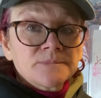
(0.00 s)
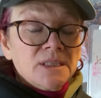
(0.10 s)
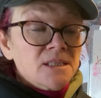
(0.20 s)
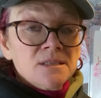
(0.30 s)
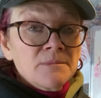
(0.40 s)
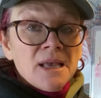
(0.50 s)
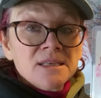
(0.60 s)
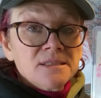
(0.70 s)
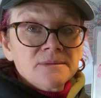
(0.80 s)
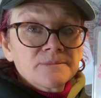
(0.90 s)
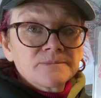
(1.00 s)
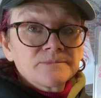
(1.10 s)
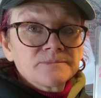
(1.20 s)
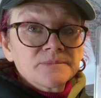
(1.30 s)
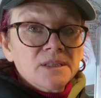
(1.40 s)
It's a mess.
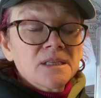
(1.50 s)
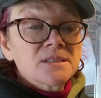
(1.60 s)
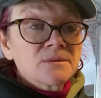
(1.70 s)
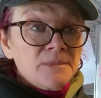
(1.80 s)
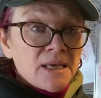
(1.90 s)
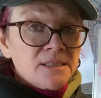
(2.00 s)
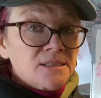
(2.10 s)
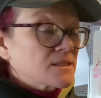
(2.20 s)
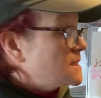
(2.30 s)
It's a mess.